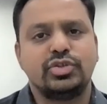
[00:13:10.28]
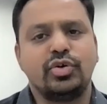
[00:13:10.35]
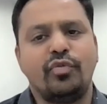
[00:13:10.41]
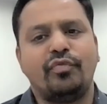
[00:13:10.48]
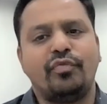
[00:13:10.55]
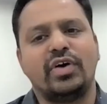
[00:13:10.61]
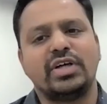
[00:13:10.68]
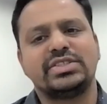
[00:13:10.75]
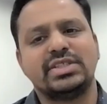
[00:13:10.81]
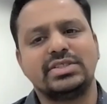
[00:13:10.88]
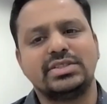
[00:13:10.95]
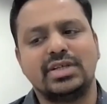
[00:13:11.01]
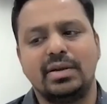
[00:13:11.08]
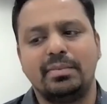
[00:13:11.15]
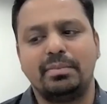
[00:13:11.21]
So first
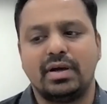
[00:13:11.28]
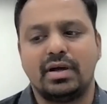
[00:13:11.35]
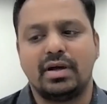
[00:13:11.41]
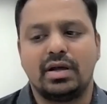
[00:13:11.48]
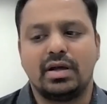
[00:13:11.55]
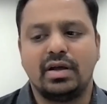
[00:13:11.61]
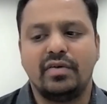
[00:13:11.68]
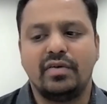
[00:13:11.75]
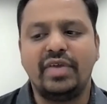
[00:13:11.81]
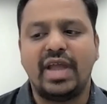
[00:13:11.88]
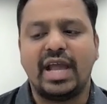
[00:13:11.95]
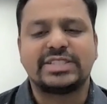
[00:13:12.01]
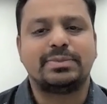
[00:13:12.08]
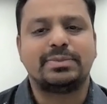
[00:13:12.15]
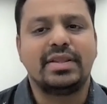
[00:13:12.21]
is
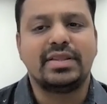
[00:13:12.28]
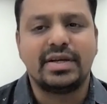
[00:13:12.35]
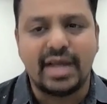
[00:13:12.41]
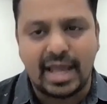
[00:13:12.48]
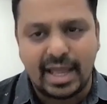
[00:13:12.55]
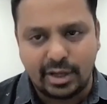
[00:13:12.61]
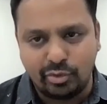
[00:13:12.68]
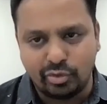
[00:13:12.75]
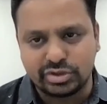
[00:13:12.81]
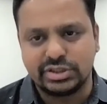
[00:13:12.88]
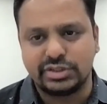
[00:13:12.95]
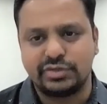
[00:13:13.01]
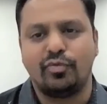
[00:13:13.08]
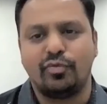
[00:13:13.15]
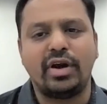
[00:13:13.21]
we explain the
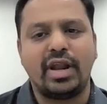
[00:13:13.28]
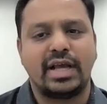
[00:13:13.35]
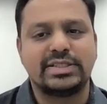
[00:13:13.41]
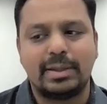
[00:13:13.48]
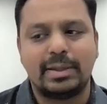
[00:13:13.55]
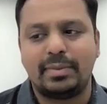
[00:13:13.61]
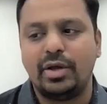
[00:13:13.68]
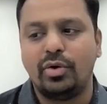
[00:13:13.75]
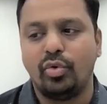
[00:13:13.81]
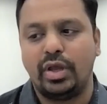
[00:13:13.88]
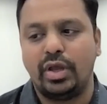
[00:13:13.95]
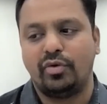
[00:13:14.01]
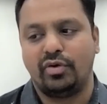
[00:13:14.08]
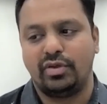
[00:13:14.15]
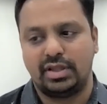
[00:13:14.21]
diagnosis, what exactly
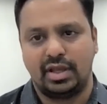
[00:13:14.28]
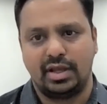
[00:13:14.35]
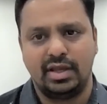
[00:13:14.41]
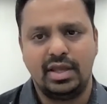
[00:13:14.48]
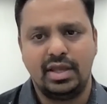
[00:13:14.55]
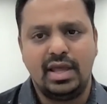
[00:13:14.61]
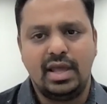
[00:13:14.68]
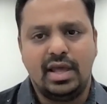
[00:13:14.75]
going on there.